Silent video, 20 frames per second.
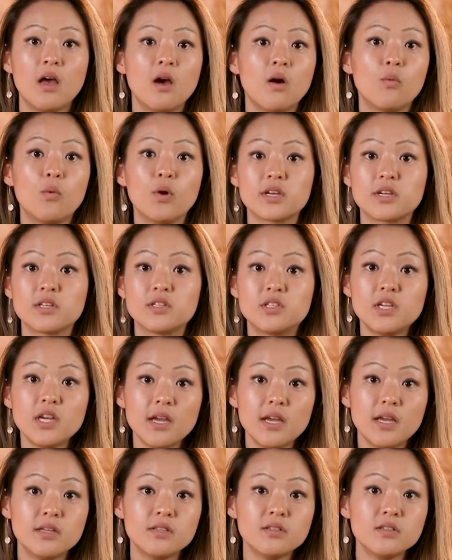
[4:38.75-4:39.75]
what could
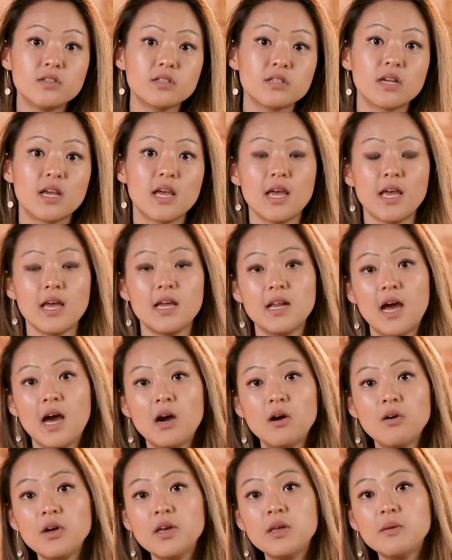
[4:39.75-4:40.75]
change, and
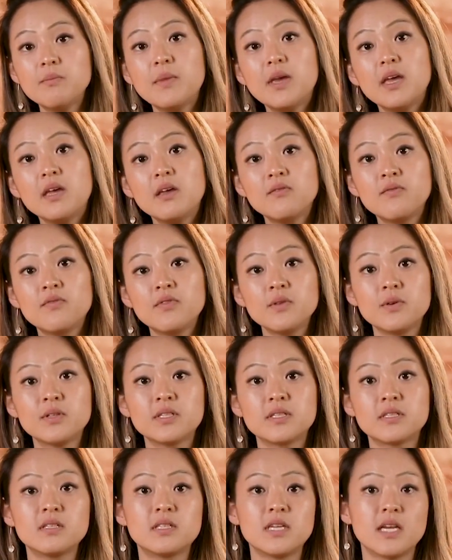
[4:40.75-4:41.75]
how it may influence
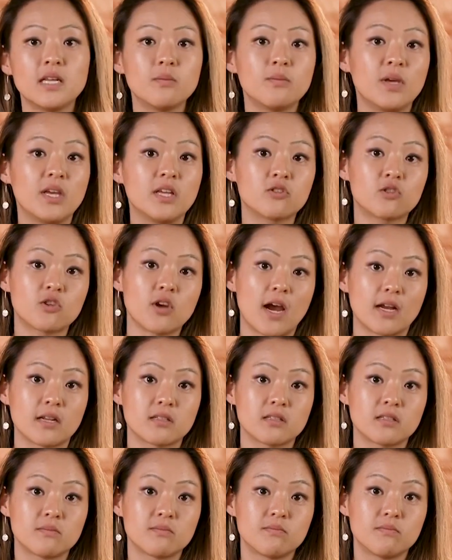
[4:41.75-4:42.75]
the data being
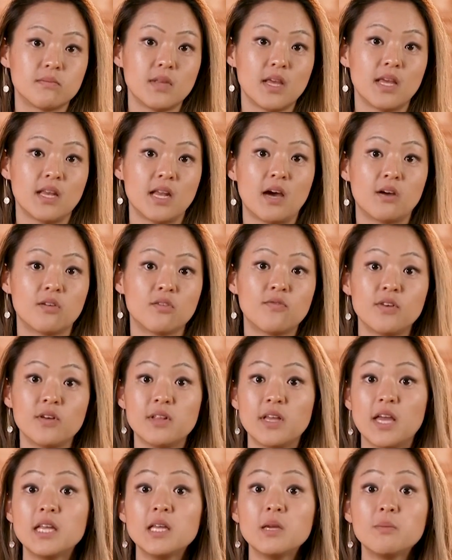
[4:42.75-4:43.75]
tracked, and how to fill
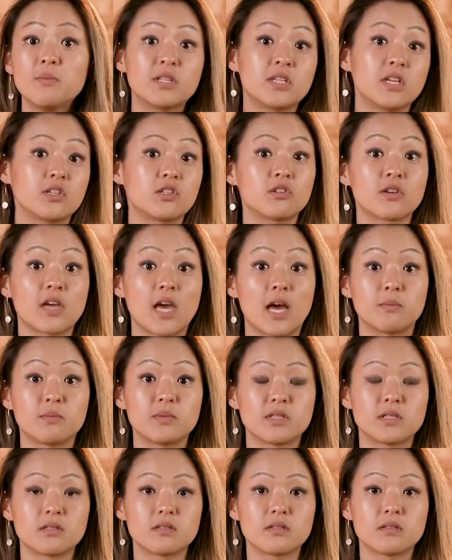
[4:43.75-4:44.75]
any potential
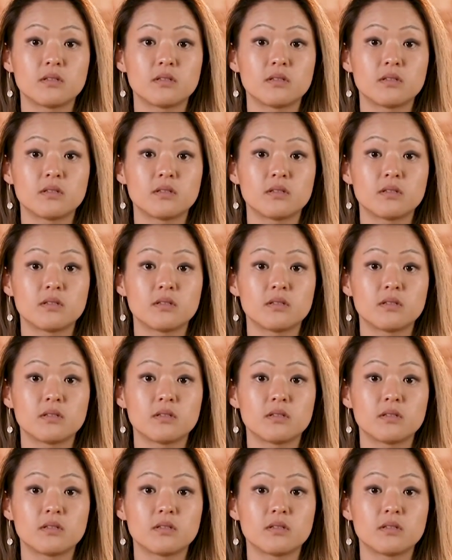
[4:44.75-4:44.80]
gaps.